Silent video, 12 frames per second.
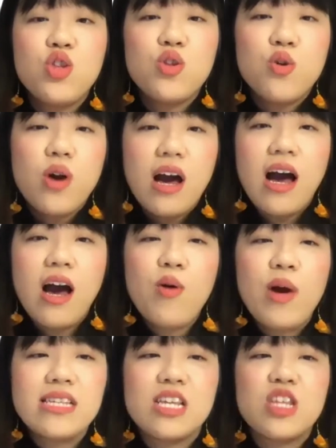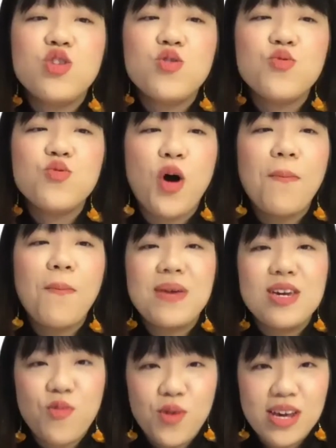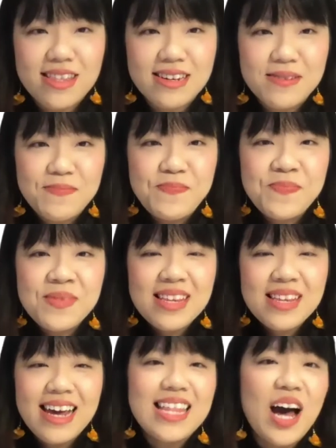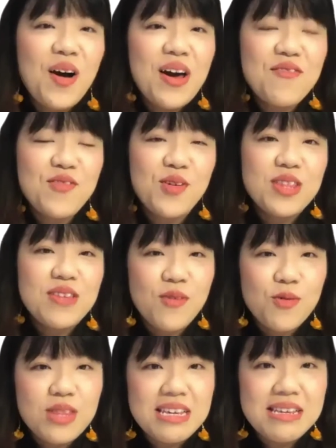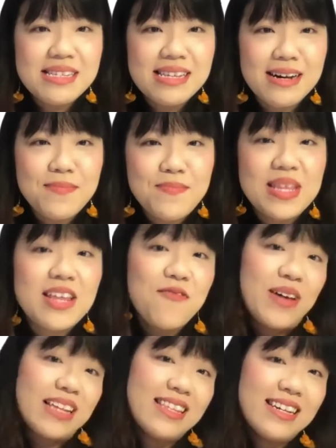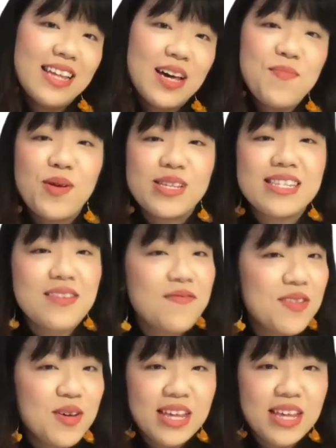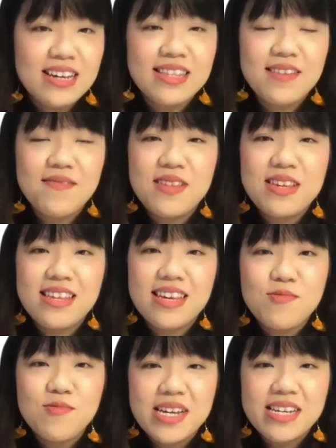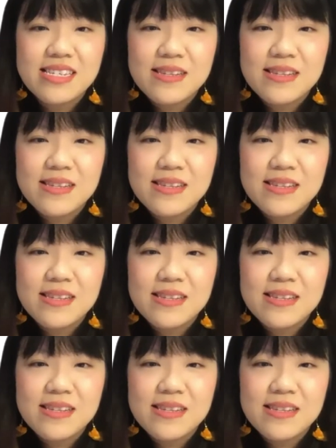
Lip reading: How has a new norm been created? And how have your devotees been affected, like positively or negatively in any ways?